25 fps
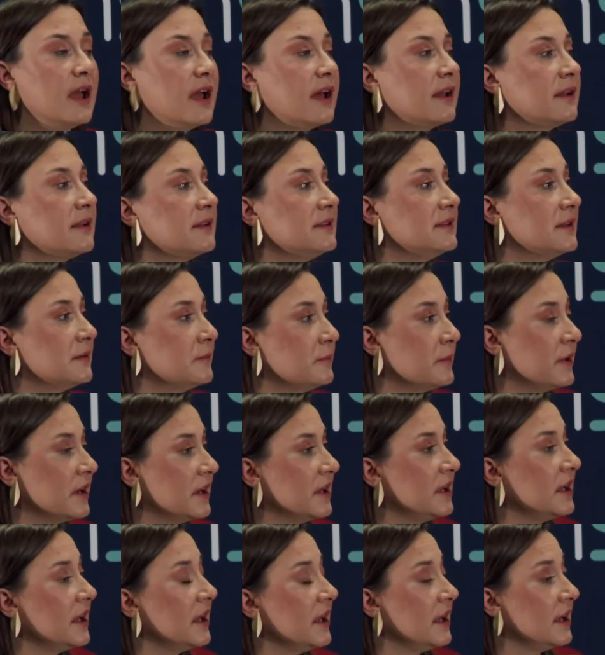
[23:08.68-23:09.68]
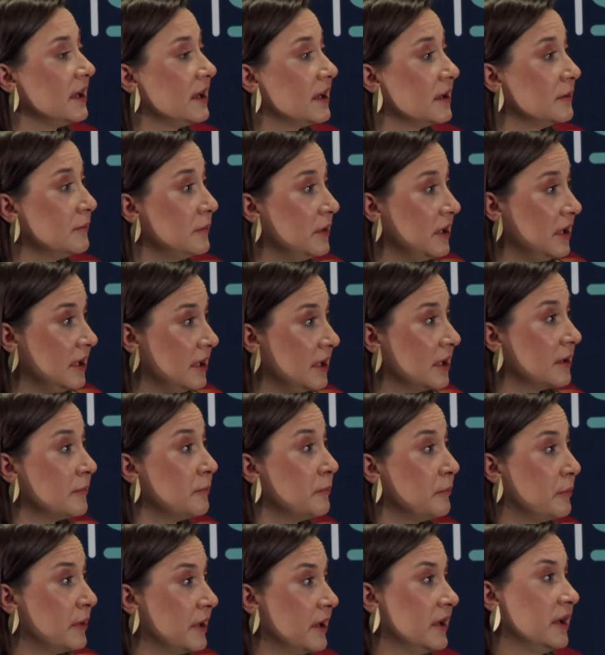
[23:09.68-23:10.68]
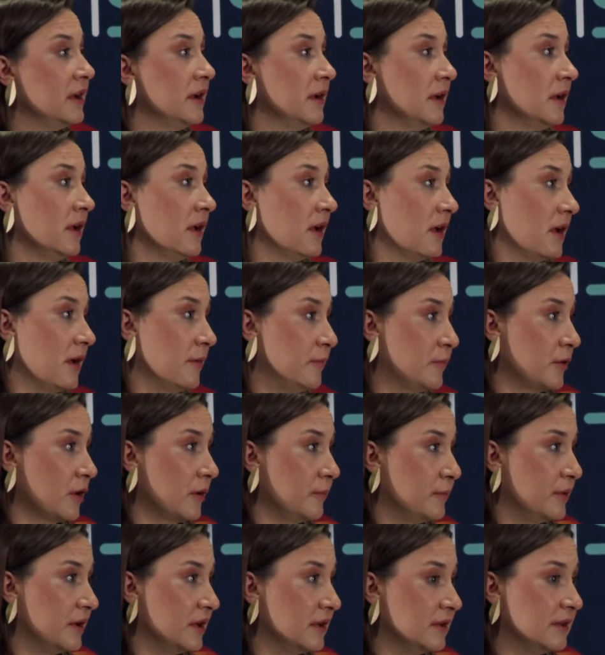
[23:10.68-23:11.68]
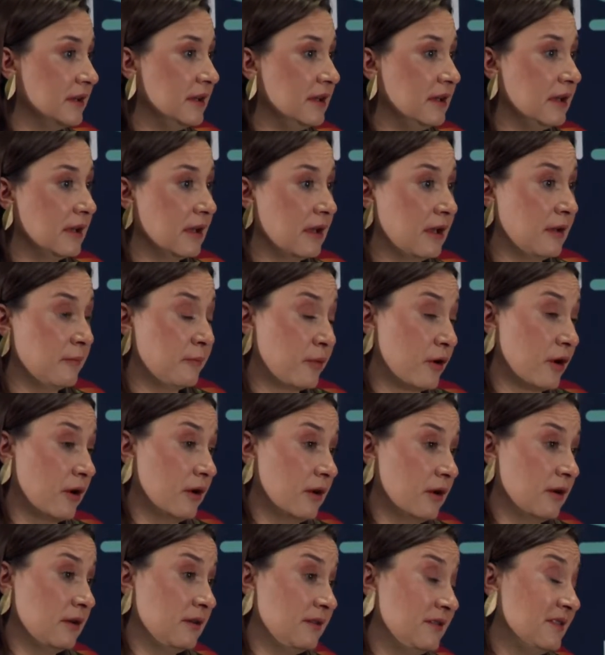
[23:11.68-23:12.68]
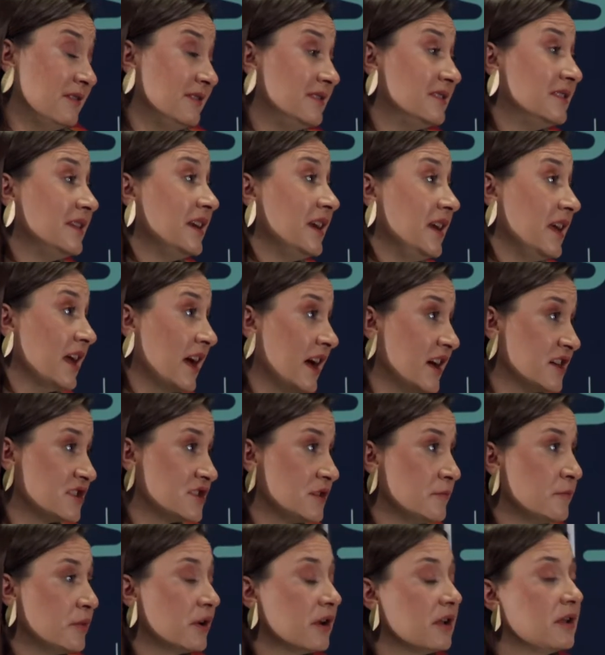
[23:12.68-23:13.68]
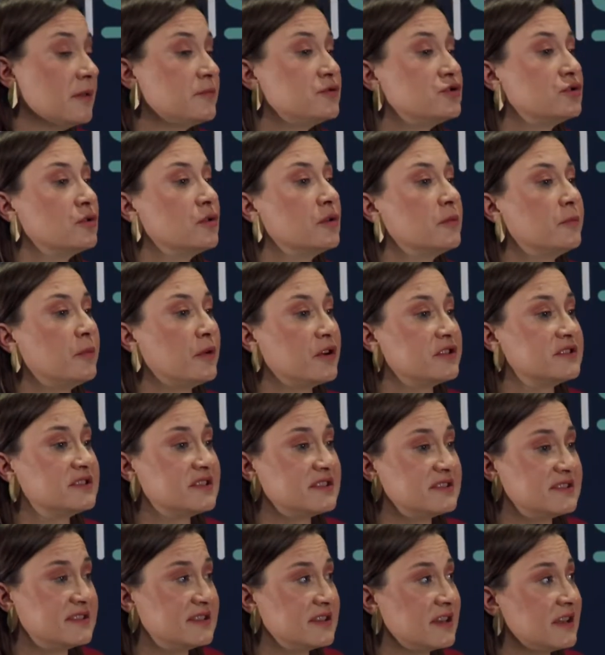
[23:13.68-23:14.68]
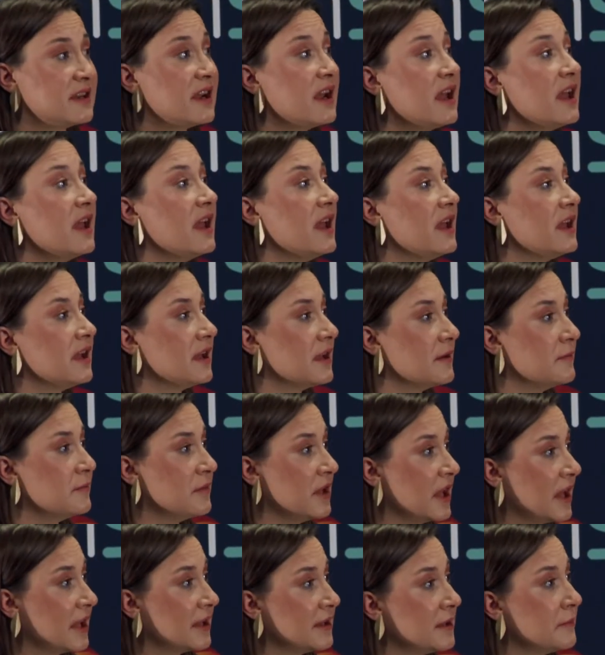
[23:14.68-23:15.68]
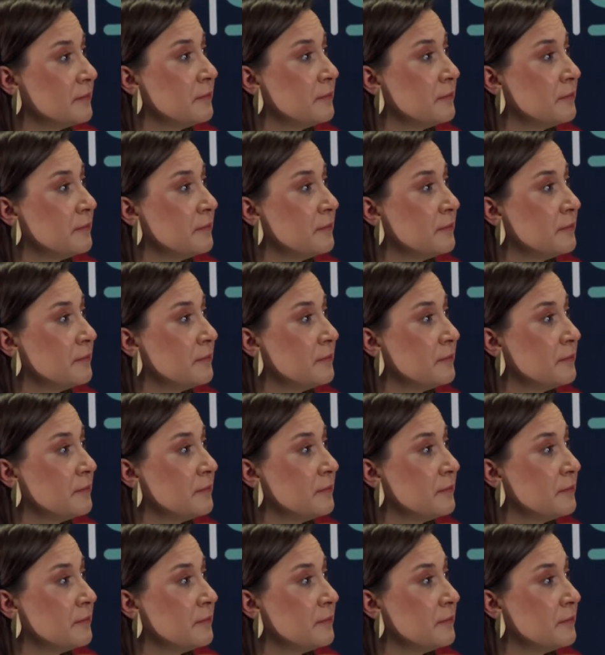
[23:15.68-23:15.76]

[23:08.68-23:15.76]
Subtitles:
the situations happen in a mental health crisis, the line, this helpline, will refer people